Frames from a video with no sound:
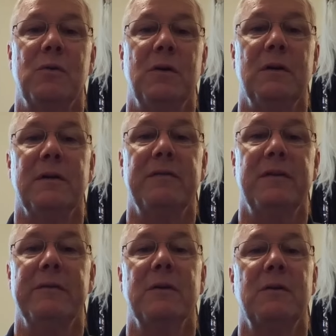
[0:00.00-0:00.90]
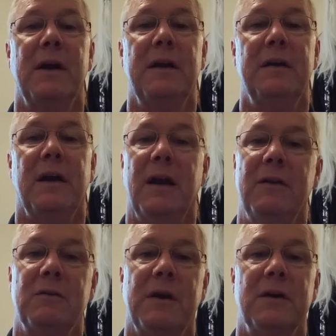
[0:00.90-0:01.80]
world of seventh and
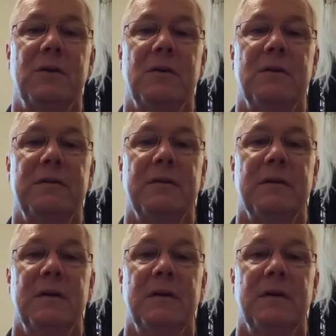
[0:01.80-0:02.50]
eighth grade girls